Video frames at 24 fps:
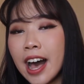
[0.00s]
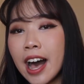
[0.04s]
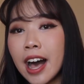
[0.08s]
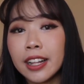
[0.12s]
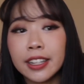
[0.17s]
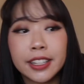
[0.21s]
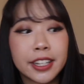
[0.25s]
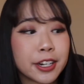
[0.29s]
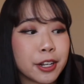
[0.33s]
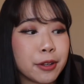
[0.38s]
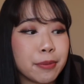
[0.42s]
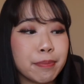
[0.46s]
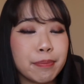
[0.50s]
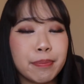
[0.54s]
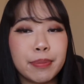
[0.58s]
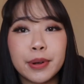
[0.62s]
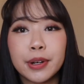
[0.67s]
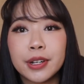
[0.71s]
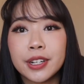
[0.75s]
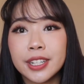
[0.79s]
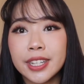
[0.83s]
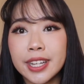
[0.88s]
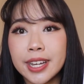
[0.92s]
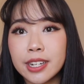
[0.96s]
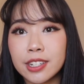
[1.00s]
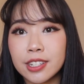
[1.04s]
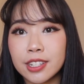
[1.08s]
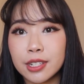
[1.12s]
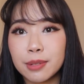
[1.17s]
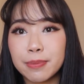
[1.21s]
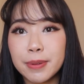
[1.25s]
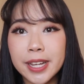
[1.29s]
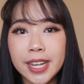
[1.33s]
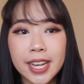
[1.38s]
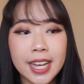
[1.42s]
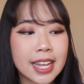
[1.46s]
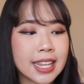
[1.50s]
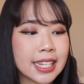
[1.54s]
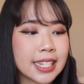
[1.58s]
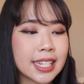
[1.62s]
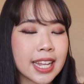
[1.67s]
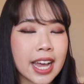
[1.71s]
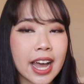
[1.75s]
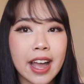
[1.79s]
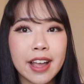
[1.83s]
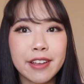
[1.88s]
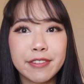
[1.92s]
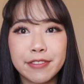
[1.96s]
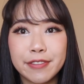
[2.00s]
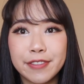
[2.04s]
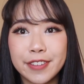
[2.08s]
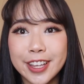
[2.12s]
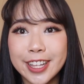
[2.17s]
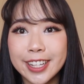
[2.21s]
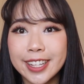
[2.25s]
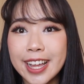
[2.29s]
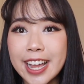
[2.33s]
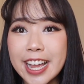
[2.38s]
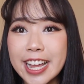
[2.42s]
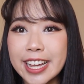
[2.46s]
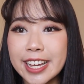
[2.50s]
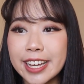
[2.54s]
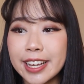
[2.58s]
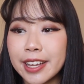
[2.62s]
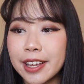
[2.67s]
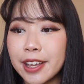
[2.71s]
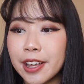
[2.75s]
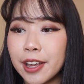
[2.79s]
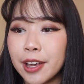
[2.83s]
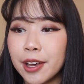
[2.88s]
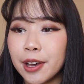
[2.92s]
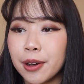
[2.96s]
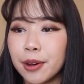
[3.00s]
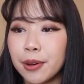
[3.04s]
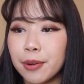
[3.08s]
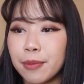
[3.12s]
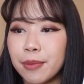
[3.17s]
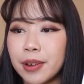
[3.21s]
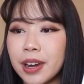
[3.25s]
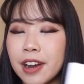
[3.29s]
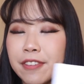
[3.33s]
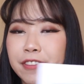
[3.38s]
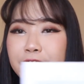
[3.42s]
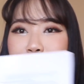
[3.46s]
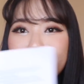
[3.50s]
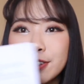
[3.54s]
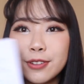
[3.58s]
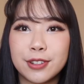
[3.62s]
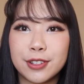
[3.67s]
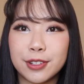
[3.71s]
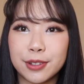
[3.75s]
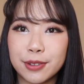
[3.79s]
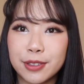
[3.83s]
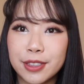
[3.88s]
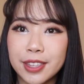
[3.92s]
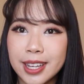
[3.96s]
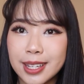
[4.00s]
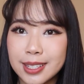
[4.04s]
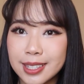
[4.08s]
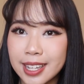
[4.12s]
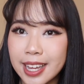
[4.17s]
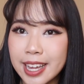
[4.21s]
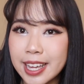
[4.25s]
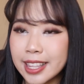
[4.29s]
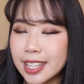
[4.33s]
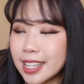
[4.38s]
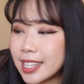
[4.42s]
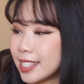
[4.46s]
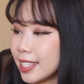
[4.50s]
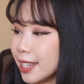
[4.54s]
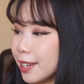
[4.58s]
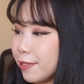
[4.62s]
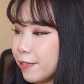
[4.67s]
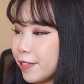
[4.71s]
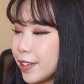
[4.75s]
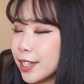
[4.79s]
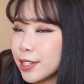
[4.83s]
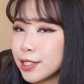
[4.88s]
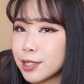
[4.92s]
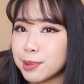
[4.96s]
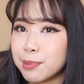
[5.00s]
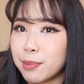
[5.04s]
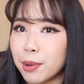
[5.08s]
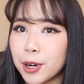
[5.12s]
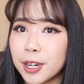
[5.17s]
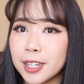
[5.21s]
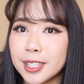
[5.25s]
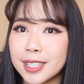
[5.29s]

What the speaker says: a little booklet, just because I feel like whenever you do things like this, it feels more